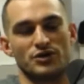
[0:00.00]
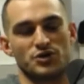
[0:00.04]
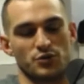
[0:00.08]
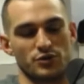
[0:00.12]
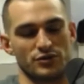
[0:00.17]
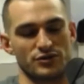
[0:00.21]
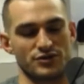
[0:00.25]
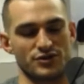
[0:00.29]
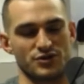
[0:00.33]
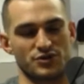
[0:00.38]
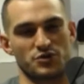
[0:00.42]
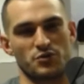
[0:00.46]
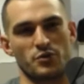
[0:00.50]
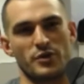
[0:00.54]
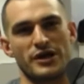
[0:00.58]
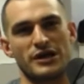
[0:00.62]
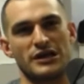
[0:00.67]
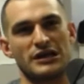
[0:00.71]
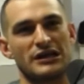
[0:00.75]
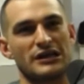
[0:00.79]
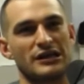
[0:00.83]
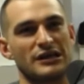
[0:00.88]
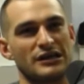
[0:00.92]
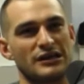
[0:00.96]
Once was
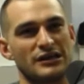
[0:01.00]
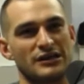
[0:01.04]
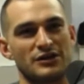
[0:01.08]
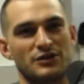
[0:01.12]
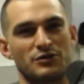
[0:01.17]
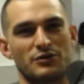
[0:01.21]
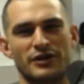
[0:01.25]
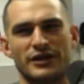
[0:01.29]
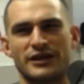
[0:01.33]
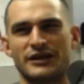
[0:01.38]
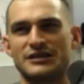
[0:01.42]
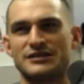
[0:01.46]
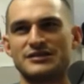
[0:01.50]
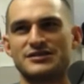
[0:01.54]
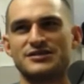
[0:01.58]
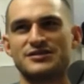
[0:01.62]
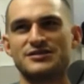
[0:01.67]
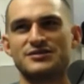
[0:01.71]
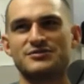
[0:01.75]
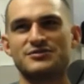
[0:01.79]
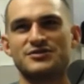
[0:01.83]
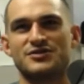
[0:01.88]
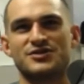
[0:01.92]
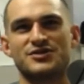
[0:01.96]
Sweden
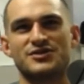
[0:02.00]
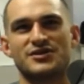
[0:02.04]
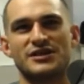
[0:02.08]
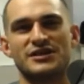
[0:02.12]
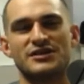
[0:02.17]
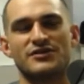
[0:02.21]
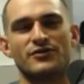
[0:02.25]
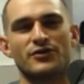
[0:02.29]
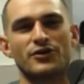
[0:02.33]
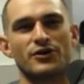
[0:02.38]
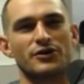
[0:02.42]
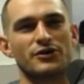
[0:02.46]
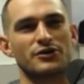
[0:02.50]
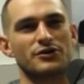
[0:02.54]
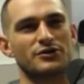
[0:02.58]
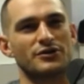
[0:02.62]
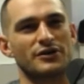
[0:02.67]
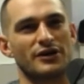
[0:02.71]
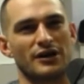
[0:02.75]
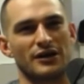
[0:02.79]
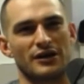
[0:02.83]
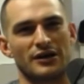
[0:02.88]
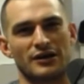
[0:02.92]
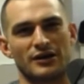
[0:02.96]
against Seaver.
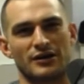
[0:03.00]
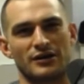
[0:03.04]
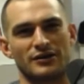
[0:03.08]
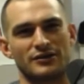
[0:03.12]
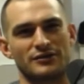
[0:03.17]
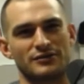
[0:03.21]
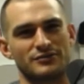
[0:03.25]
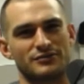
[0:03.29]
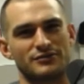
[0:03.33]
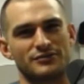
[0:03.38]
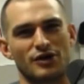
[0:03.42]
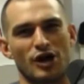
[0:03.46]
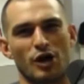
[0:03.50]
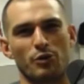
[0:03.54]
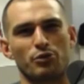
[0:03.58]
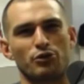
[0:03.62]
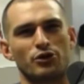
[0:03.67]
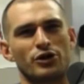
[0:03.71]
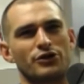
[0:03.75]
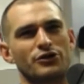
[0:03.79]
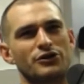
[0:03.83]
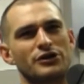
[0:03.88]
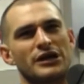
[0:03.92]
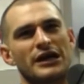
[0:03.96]
A
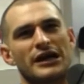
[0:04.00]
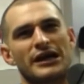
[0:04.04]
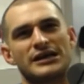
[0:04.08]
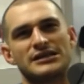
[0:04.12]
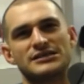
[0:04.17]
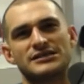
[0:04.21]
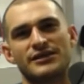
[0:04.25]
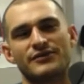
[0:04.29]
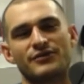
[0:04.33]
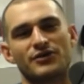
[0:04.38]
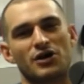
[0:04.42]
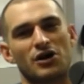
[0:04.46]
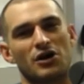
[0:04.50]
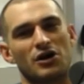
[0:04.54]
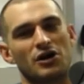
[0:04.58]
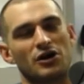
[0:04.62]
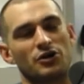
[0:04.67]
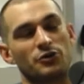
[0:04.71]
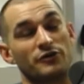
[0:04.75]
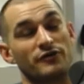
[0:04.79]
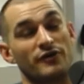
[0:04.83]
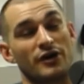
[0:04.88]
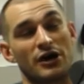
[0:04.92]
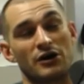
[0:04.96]
couple other guys they've
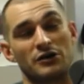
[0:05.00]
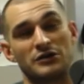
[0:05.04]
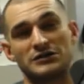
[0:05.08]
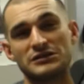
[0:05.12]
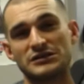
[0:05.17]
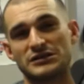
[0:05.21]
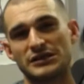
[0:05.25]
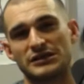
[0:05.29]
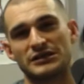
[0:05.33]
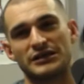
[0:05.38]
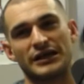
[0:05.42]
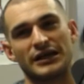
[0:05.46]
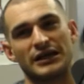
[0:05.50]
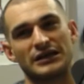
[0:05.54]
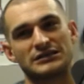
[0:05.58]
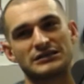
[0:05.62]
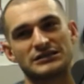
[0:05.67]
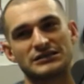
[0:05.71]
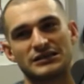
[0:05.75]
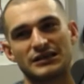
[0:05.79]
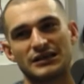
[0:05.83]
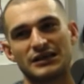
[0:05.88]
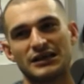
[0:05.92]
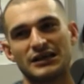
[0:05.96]
called. We've always said
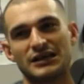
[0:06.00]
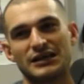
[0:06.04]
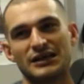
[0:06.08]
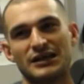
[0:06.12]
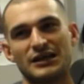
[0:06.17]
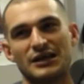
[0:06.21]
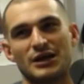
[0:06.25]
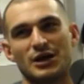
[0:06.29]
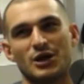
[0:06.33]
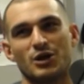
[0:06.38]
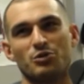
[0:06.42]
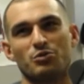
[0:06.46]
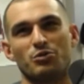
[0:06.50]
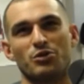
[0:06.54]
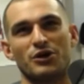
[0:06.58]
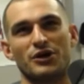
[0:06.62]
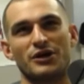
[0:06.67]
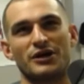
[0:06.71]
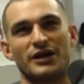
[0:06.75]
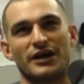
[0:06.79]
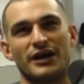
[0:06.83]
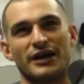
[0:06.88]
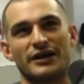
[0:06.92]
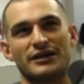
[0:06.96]
yes.
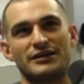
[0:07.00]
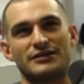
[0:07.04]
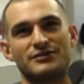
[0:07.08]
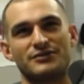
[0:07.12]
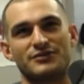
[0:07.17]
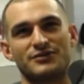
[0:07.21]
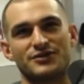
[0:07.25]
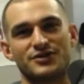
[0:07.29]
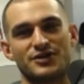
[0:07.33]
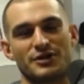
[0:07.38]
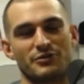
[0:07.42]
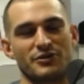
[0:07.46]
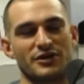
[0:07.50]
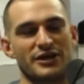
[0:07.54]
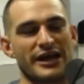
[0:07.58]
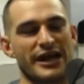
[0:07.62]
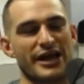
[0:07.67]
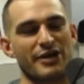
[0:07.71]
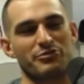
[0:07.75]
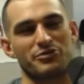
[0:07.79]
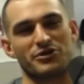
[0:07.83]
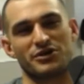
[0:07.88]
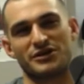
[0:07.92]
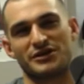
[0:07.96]
But something
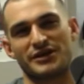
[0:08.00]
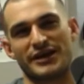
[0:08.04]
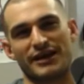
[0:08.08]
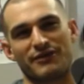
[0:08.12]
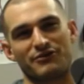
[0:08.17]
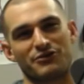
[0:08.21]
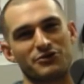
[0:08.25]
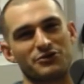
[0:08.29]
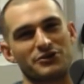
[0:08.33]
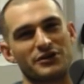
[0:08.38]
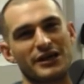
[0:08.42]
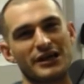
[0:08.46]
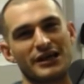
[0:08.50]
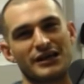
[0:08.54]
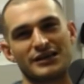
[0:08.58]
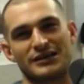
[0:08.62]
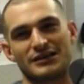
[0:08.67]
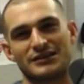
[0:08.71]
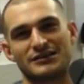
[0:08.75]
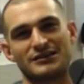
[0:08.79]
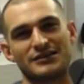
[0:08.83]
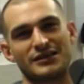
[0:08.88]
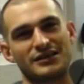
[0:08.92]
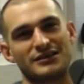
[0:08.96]
happened after
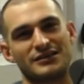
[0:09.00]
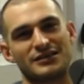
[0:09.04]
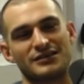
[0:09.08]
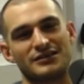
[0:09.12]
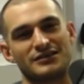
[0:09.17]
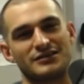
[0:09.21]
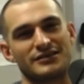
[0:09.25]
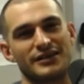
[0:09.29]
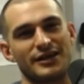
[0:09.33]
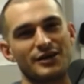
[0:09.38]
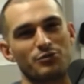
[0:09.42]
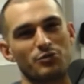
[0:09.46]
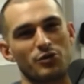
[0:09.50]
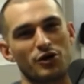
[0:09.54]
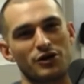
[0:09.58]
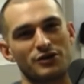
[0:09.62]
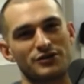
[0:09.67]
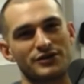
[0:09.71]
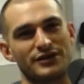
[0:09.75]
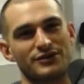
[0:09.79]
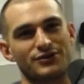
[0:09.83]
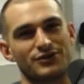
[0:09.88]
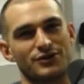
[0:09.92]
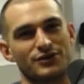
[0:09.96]
that, and they didn't take
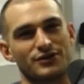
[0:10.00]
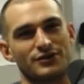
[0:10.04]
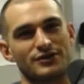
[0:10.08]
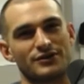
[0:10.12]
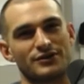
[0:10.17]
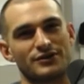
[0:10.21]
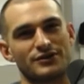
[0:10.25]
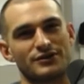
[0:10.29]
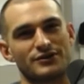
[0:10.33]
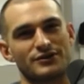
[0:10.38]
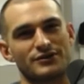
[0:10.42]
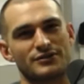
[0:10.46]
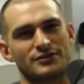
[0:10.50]
Mark. They took